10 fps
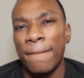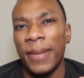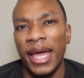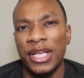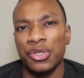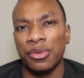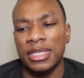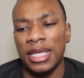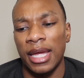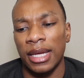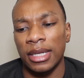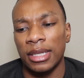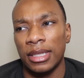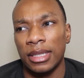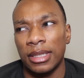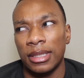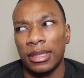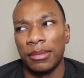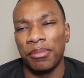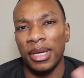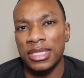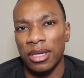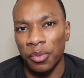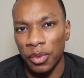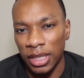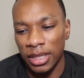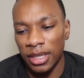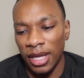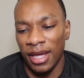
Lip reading: but Angela was like, based on what?